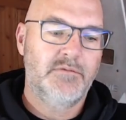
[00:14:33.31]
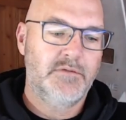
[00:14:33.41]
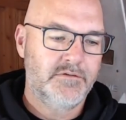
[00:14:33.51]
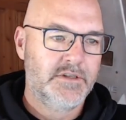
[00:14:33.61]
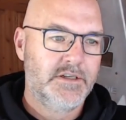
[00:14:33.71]

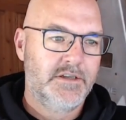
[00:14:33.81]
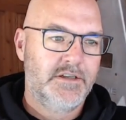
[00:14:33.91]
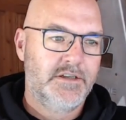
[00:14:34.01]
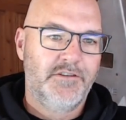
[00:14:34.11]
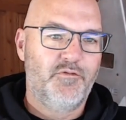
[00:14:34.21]
Well,
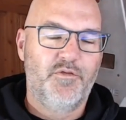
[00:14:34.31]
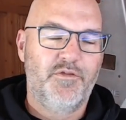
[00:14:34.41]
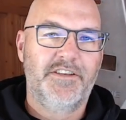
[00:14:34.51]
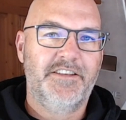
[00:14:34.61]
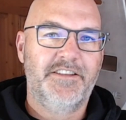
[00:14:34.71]

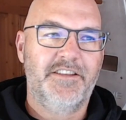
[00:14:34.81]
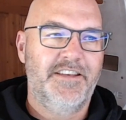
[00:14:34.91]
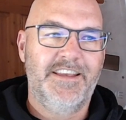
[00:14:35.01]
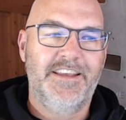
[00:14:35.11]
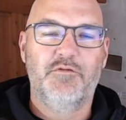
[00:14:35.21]

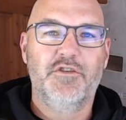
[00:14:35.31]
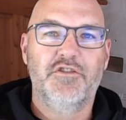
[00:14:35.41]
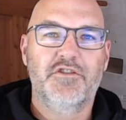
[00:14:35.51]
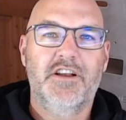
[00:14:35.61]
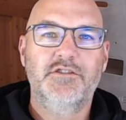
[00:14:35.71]
when
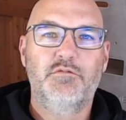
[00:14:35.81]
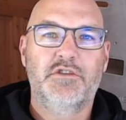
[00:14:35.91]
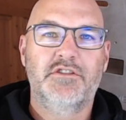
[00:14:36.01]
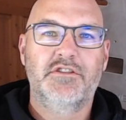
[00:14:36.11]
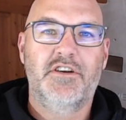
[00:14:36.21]
your
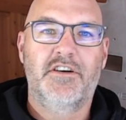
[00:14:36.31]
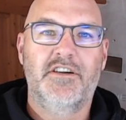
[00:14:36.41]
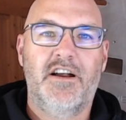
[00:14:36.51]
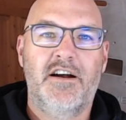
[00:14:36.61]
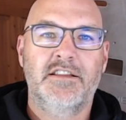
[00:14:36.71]
customers
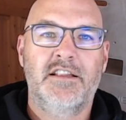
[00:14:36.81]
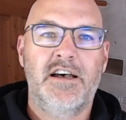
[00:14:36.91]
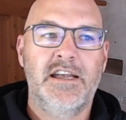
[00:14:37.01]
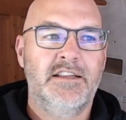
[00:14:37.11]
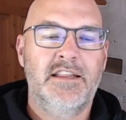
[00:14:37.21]
are
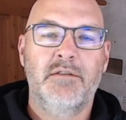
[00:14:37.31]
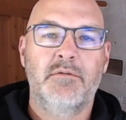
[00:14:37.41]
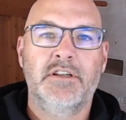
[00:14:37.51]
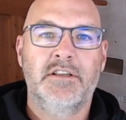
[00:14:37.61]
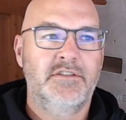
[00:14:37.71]
online and they
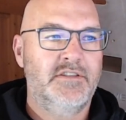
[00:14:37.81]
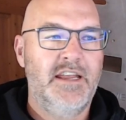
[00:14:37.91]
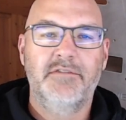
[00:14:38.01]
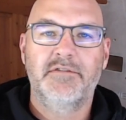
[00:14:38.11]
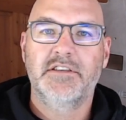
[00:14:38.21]
want to
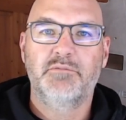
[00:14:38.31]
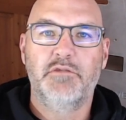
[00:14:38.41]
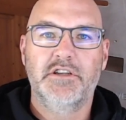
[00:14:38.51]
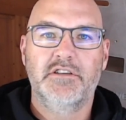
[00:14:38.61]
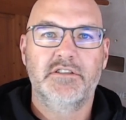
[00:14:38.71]
save this
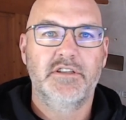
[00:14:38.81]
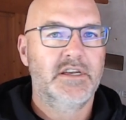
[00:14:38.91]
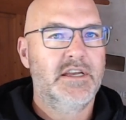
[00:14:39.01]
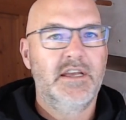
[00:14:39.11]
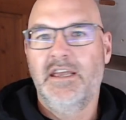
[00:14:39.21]
build
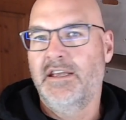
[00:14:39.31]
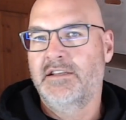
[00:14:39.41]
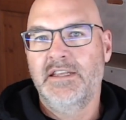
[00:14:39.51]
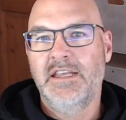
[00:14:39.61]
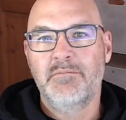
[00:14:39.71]

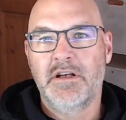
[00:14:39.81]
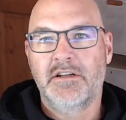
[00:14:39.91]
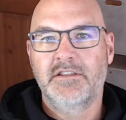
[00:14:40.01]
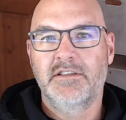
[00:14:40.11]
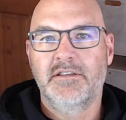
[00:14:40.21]
and
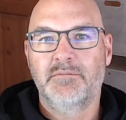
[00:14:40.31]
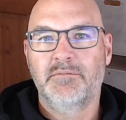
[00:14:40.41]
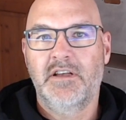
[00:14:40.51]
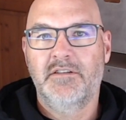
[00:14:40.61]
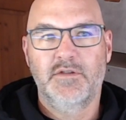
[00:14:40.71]
email it to
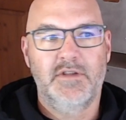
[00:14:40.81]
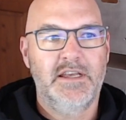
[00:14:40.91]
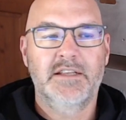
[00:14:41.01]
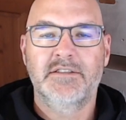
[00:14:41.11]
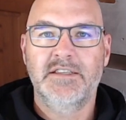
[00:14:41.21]
themselves so they
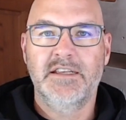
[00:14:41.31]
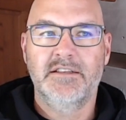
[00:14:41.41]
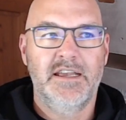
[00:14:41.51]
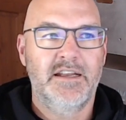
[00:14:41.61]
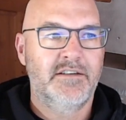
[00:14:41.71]
can see it
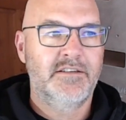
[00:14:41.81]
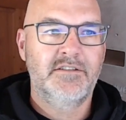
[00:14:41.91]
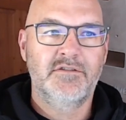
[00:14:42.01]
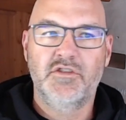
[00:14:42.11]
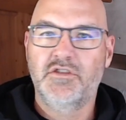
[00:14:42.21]
later
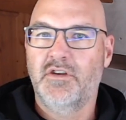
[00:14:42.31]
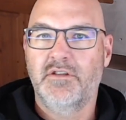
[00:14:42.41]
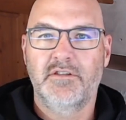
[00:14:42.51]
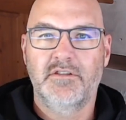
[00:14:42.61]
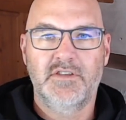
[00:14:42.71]
and show
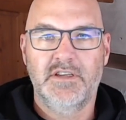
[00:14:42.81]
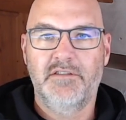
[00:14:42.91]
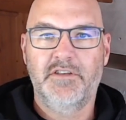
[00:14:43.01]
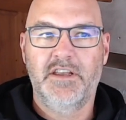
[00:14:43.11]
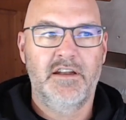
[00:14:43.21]
their
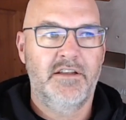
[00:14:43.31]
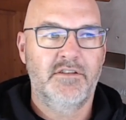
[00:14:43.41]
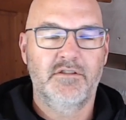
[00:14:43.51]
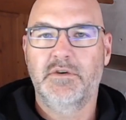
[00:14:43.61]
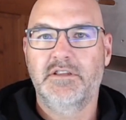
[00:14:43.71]
significant
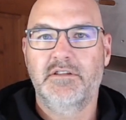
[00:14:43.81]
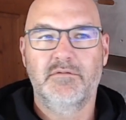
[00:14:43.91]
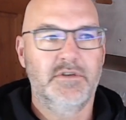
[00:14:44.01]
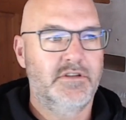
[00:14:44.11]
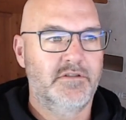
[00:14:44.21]
other
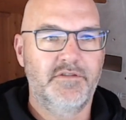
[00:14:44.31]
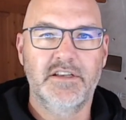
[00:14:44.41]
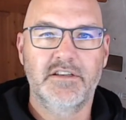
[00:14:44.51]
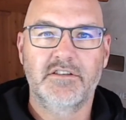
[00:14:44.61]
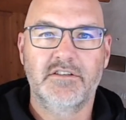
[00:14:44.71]
what their
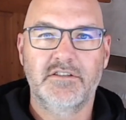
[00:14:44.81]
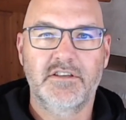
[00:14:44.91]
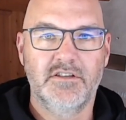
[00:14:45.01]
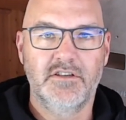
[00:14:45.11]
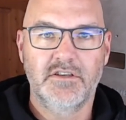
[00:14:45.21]
vehicle
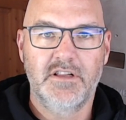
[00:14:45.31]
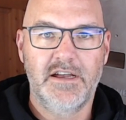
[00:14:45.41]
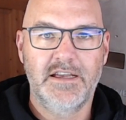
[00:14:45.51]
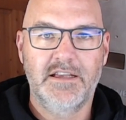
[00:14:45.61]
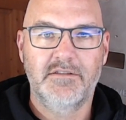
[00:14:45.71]
could look
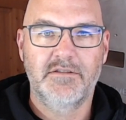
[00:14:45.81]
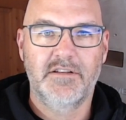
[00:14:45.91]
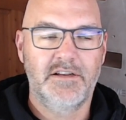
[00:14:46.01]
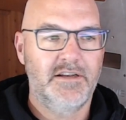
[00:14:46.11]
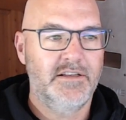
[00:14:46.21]
like,
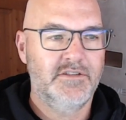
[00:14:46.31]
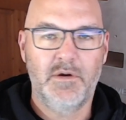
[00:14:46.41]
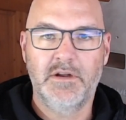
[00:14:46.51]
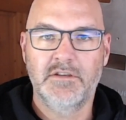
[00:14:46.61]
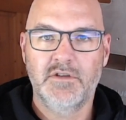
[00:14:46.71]
so
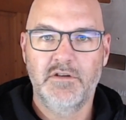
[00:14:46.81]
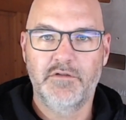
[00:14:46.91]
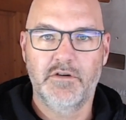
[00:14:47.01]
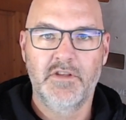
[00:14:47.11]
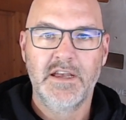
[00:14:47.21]
on and so
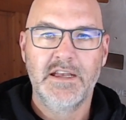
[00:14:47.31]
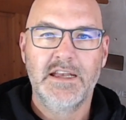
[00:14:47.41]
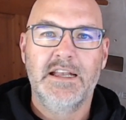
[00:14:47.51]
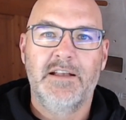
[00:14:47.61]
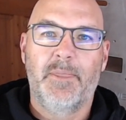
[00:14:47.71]
forth,
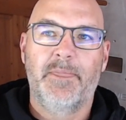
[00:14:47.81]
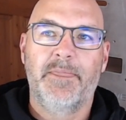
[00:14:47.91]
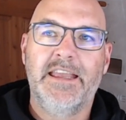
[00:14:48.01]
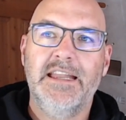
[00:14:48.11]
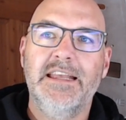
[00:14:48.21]

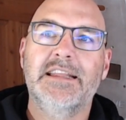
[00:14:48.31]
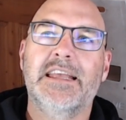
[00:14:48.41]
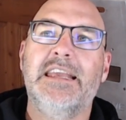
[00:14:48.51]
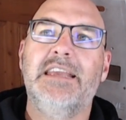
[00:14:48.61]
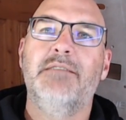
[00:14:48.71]
getting
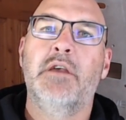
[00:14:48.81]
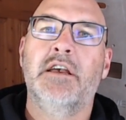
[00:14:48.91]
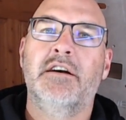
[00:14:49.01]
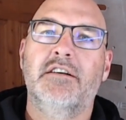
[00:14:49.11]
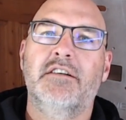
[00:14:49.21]
the
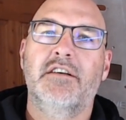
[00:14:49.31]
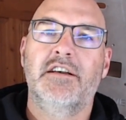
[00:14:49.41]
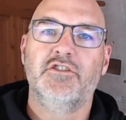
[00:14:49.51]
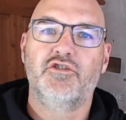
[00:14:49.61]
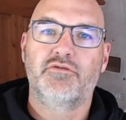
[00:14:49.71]
email
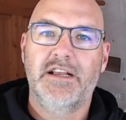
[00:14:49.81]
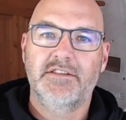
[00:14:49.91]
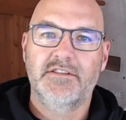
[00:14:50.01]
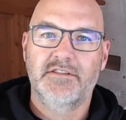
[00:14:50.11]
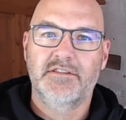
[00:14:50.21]

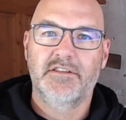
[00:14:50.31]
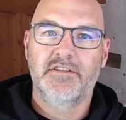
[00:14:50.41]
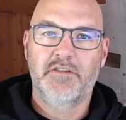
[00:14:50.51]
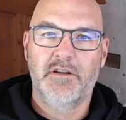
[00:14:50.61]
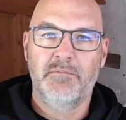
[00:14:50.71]
address
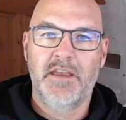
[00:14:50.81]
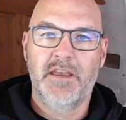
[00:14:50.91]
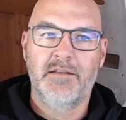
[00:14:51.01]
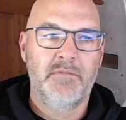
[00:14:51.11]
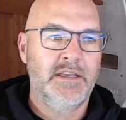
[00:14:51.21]
from
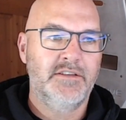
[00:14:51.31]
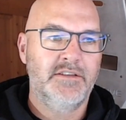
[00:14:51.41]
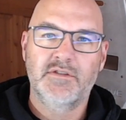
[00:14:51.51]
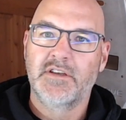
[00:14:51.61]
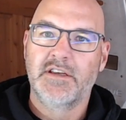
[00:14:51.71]
them
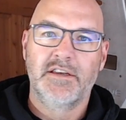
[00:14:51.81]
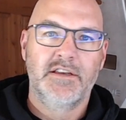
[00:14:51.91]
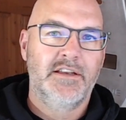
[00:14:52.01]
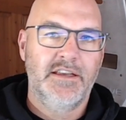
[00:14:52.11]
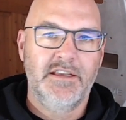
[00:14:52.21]
is
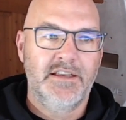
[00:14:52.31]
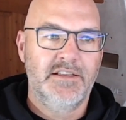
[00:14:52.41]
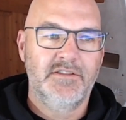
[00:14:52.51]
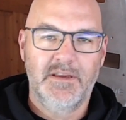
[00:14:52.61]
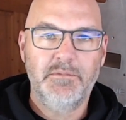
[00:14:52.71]

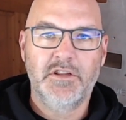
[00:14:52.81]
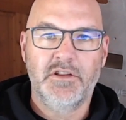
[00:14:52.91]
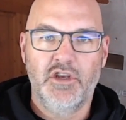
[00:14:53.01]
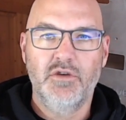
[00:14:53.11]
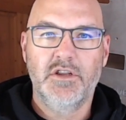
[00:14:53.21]
is something
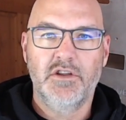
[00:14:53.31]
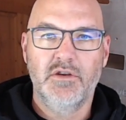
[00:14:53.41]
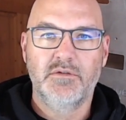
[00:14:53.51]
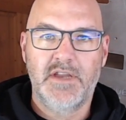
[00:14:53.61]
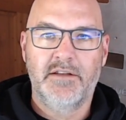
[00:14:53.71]
that you can
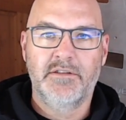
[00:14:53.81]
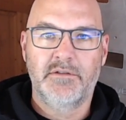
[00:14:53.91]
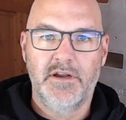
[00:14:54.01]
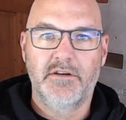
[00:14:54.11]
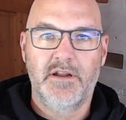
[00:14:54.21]
use down the
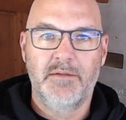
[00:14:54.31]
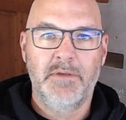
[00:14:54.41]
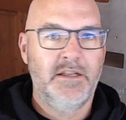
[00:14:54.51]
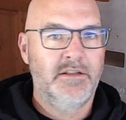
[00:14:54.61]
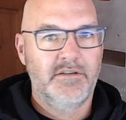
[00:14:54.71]
road. I
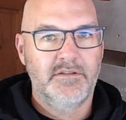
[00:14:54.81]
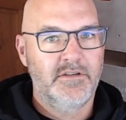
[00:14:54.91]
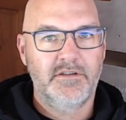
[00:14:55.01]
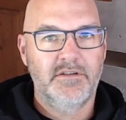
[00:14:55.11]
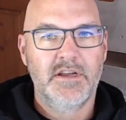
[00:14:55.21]
mean,
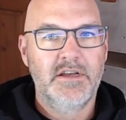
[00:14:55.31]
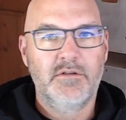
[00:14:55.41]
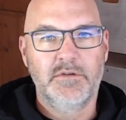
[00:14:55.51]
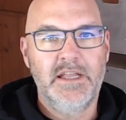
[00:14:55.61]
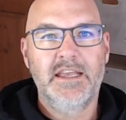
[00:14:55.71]

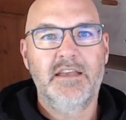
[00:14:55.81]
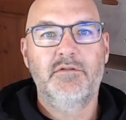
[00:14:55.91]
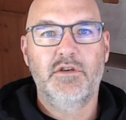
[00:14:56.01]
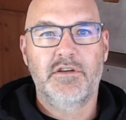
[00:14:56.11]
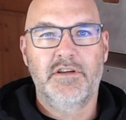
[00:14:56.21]
when they give
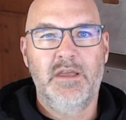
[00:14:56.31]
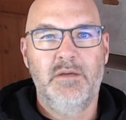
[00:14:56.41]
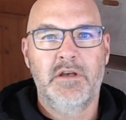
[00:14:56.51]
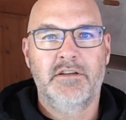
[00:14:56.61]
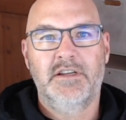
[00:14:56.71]
you their
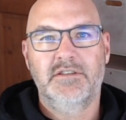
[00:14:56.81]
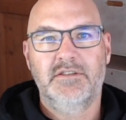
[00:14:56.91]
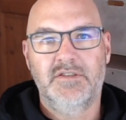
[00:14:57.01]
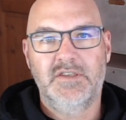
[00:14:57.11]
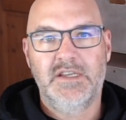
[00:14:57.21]
email address
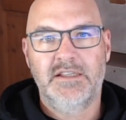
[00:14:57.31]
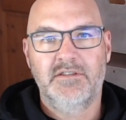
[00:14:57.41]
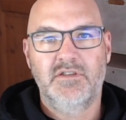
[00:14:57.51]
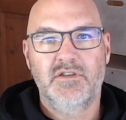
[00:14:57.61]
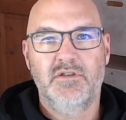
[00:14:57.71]
and send
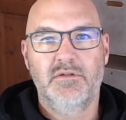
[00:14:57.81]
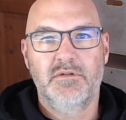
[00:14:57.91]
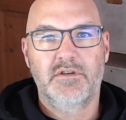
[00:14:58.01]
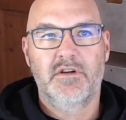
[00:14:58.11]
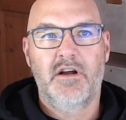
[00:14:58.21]
this to you,
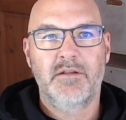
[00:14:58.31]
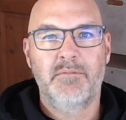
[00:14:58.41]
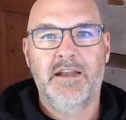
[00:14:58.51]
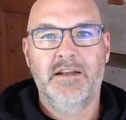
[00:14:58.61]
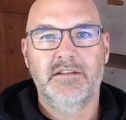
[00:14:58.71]
they're
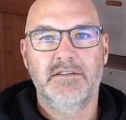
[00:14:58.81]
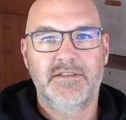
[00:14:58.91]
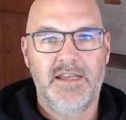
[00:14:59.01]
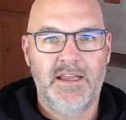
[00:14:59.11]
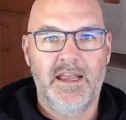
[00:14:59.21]
automatically
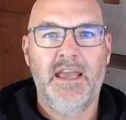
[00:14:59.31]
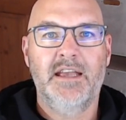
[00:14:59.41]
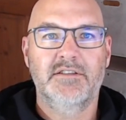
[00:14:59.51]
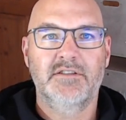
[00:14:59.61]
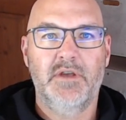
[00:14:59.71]
saying, hey,
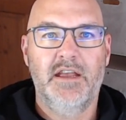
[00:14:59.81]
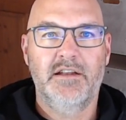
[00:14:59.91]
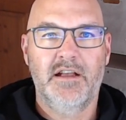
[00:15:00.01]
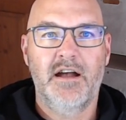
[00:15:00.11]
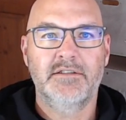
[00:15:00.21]
it's okay
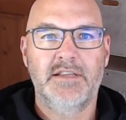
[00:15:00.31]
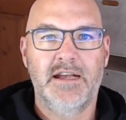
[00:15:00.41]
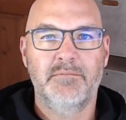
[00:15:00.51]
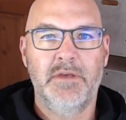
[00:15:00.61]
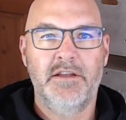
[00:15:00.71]
to
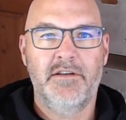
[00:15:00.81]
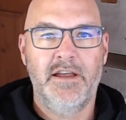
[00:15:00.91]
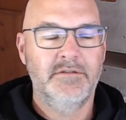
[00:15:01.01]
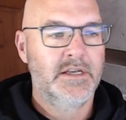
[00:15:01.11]
contact me, right?